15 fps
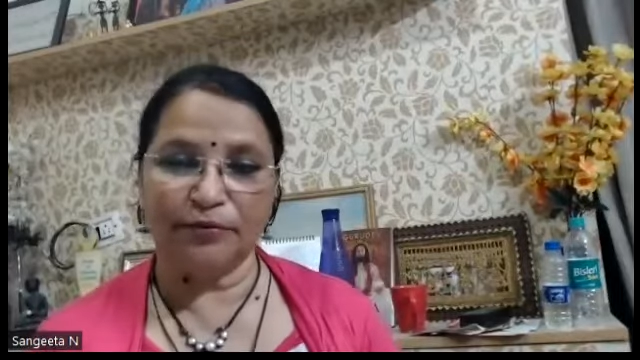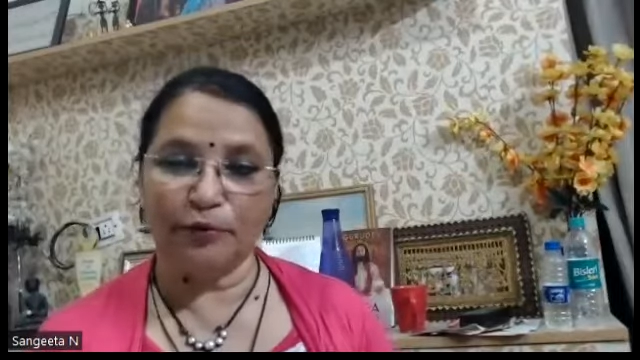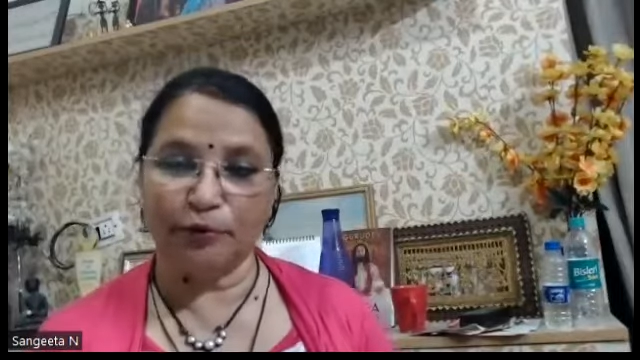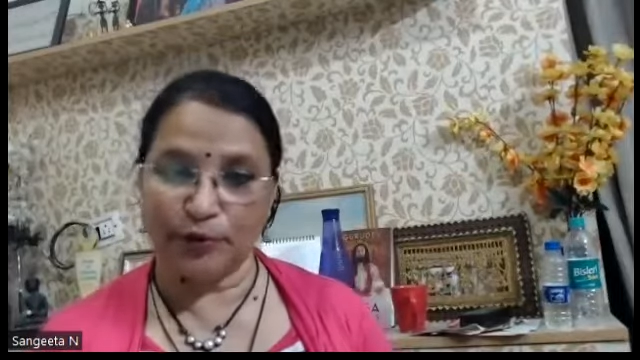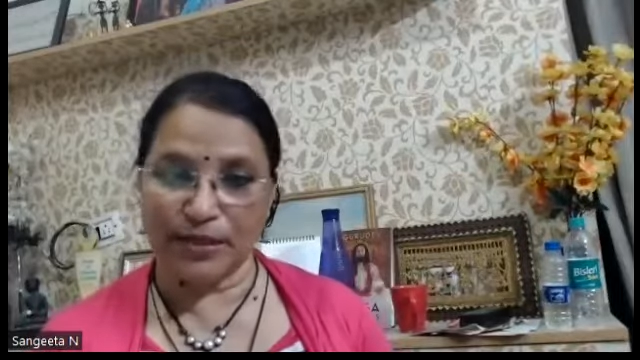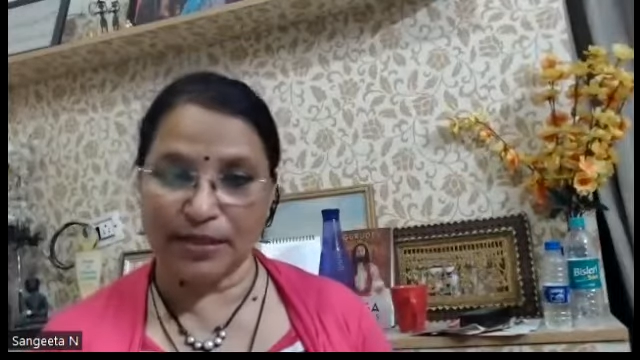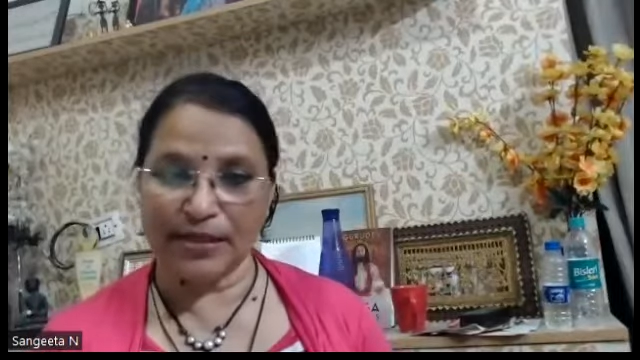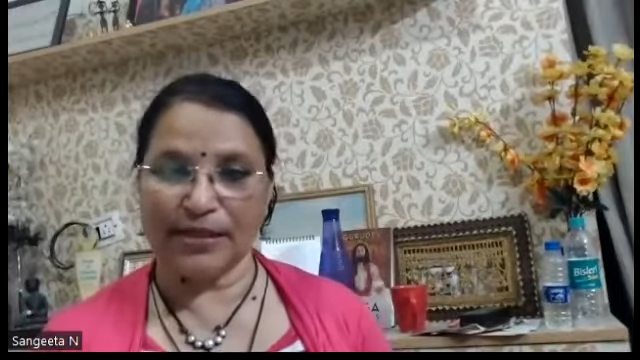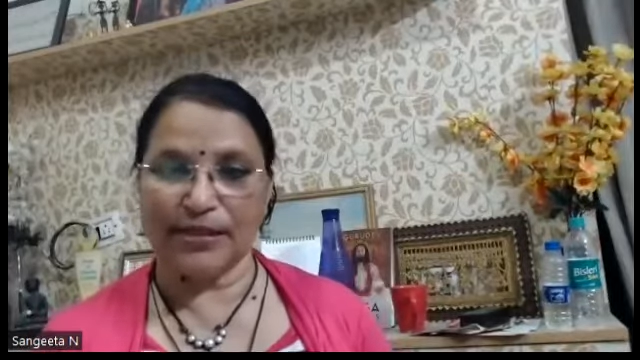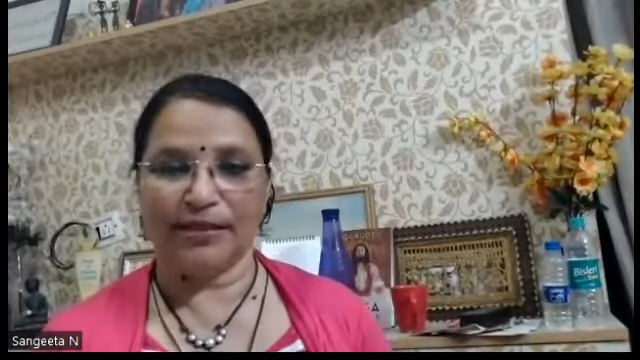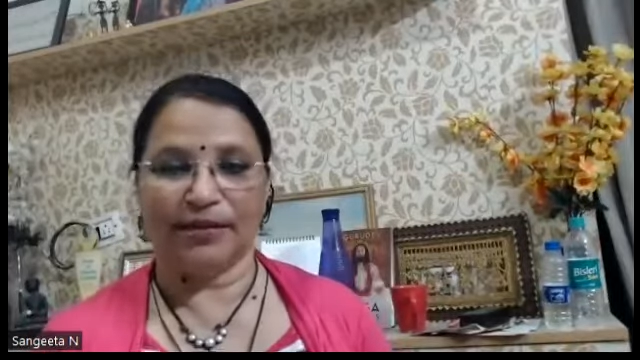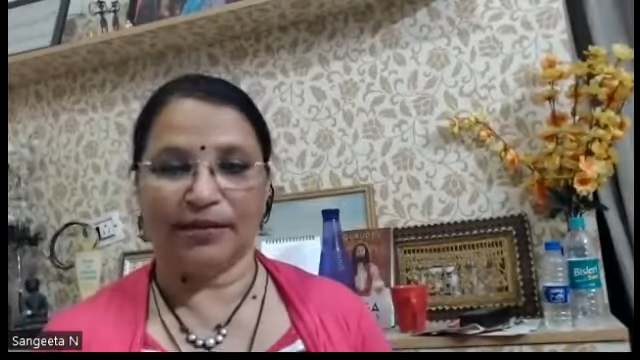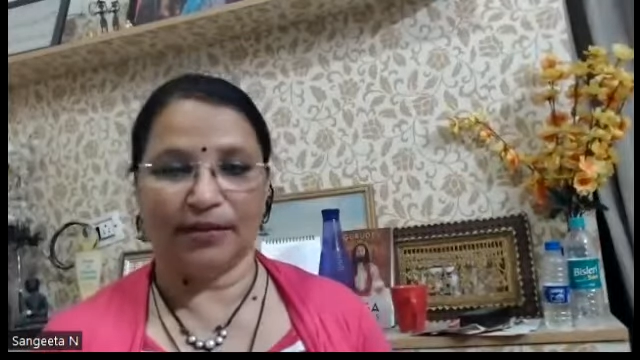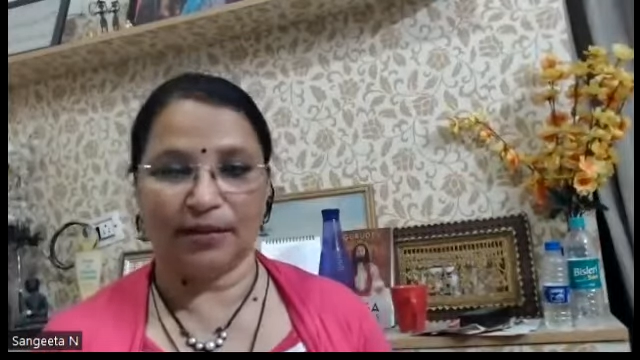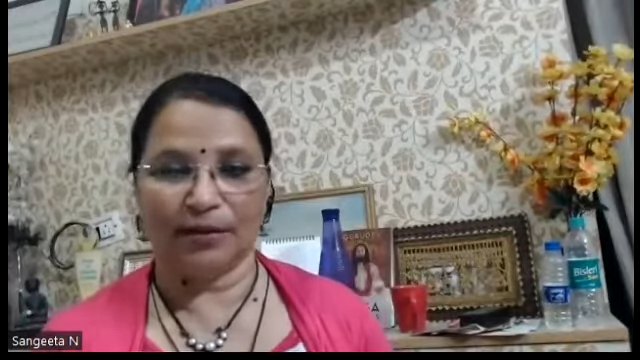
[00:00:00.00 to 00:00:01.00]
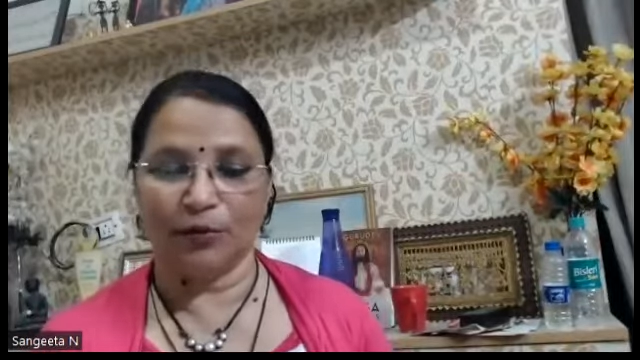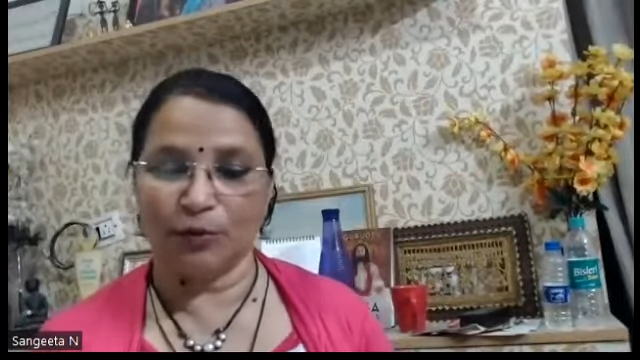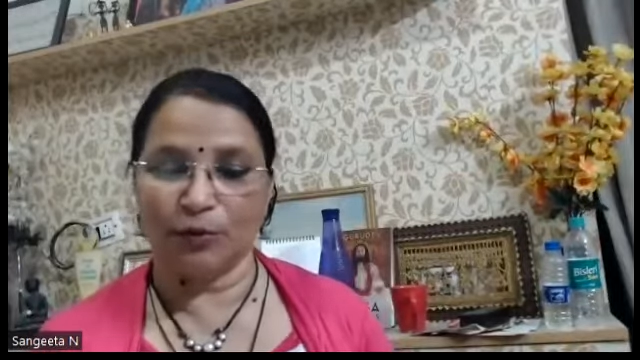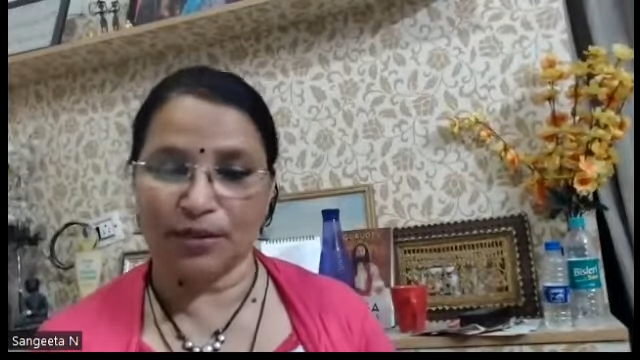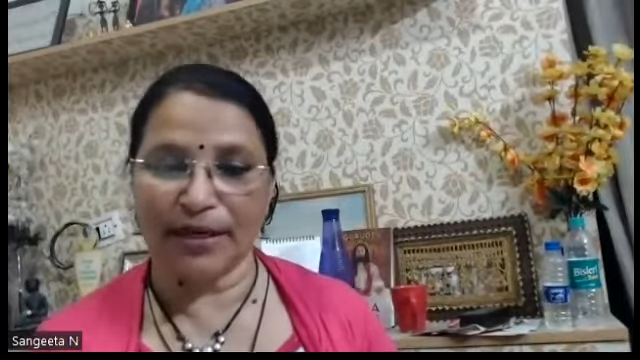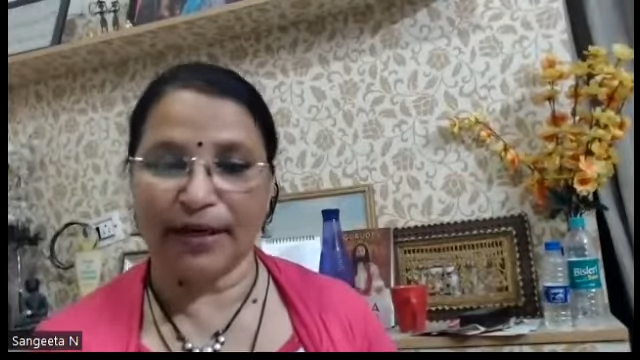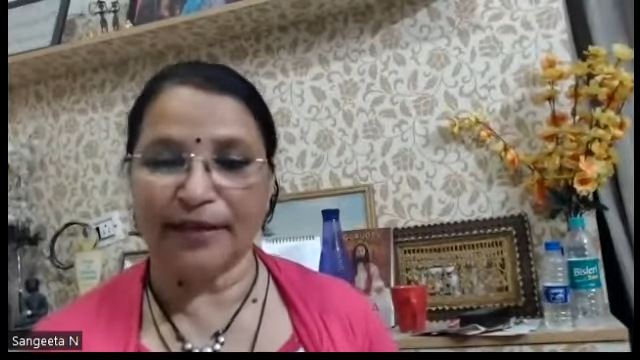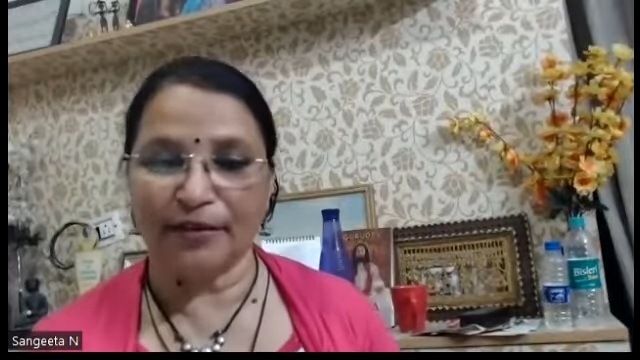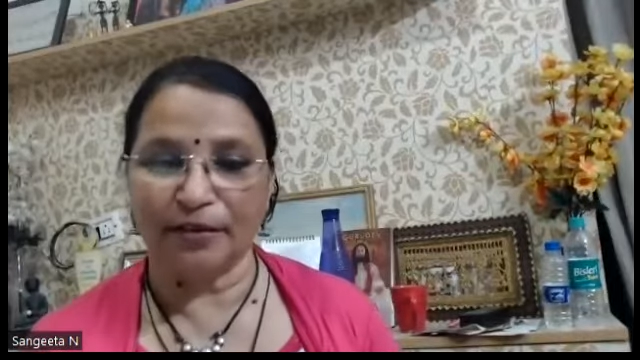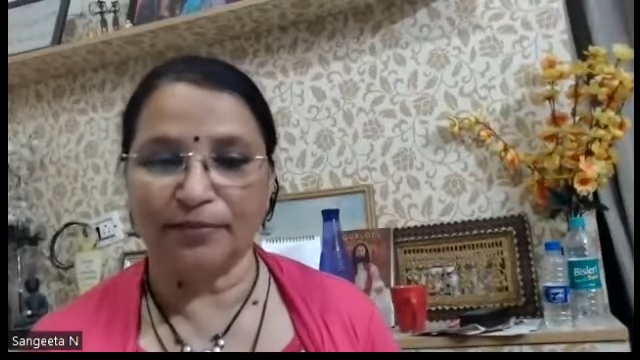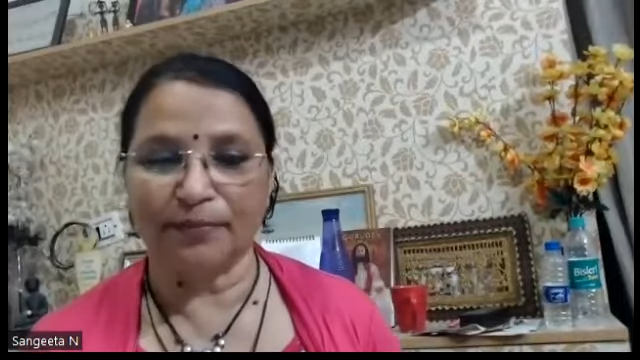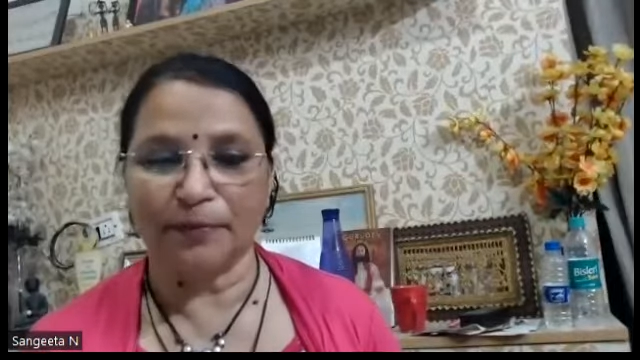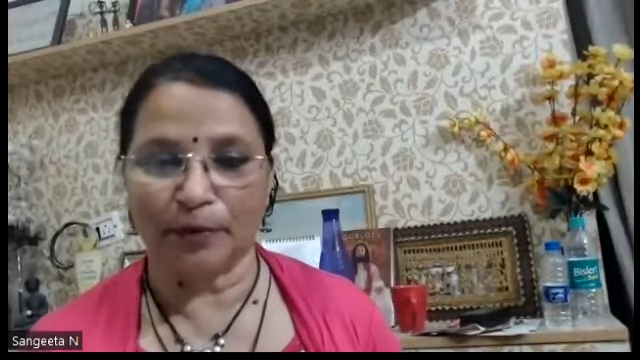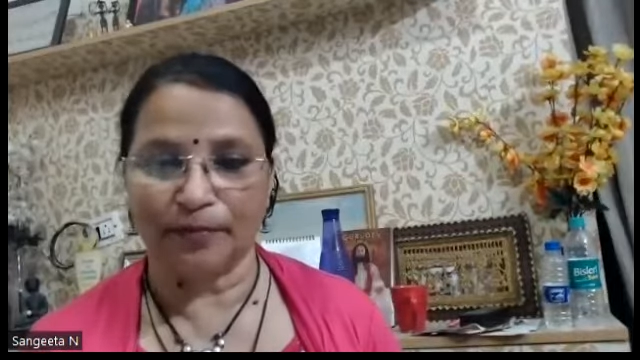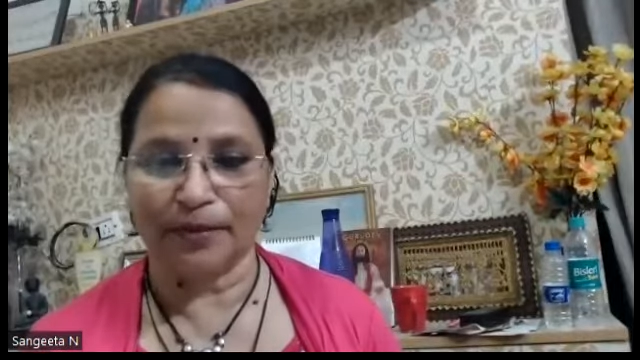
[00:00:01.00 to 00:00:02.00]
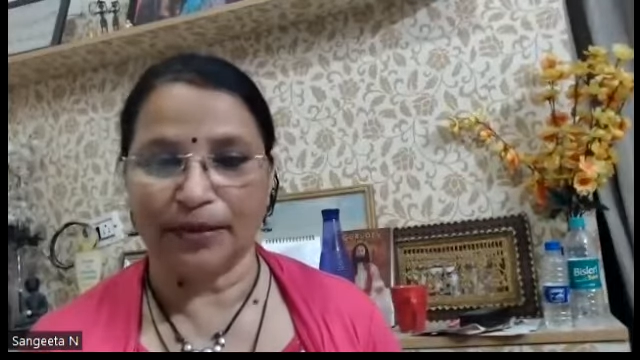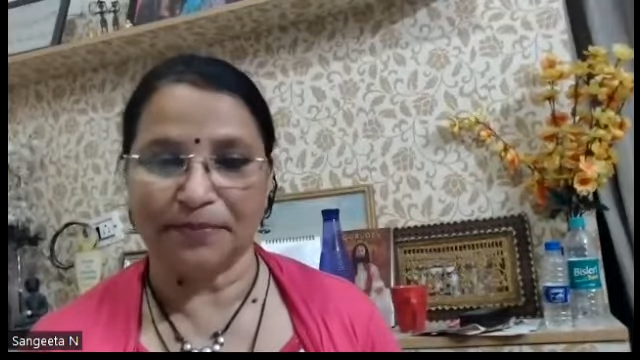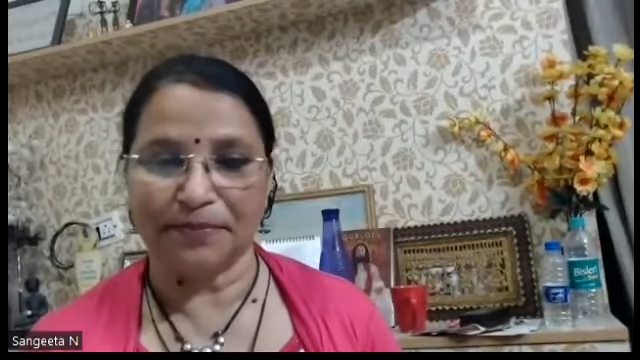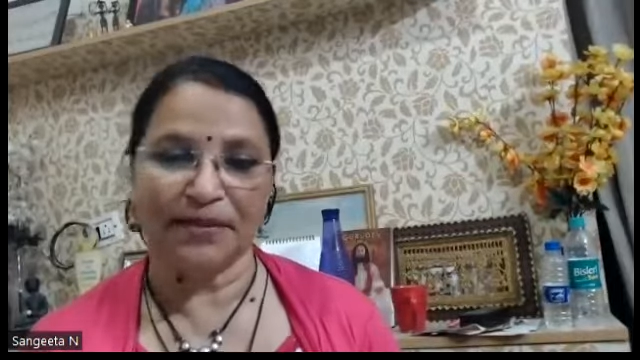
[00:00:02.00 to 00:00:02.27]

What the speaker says: foresee those kind of problems.